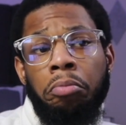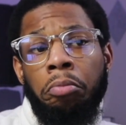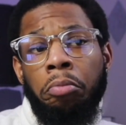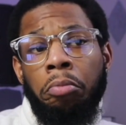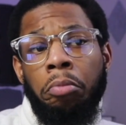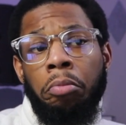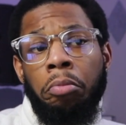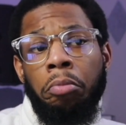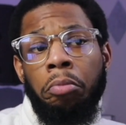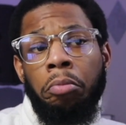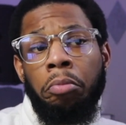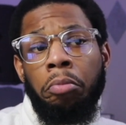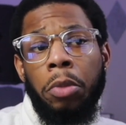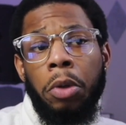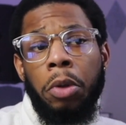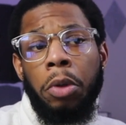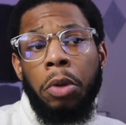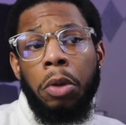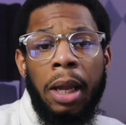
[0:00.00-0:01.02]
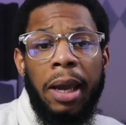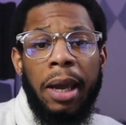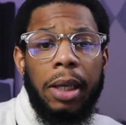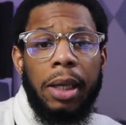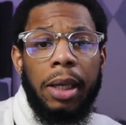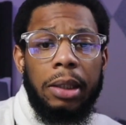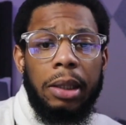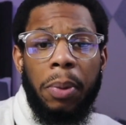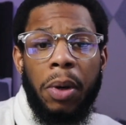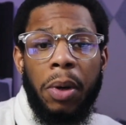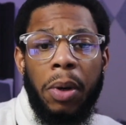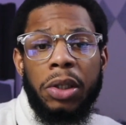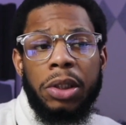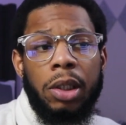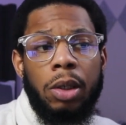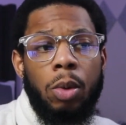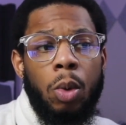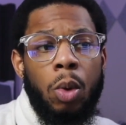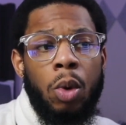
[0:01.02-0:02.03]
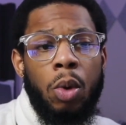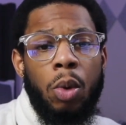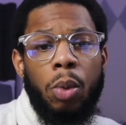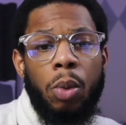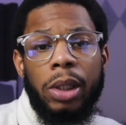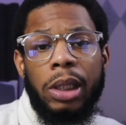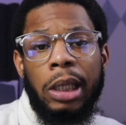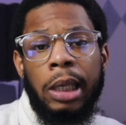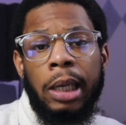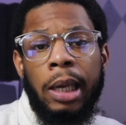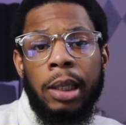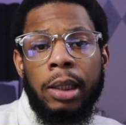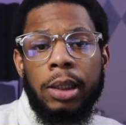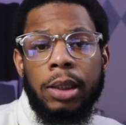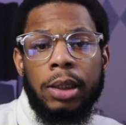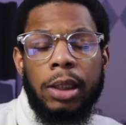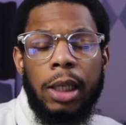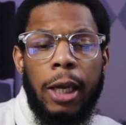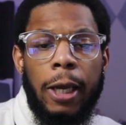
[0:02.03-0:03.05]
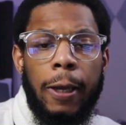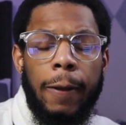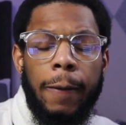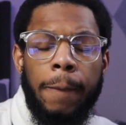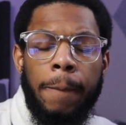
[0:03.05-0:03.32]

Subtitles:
you don't like the person or what they got to say.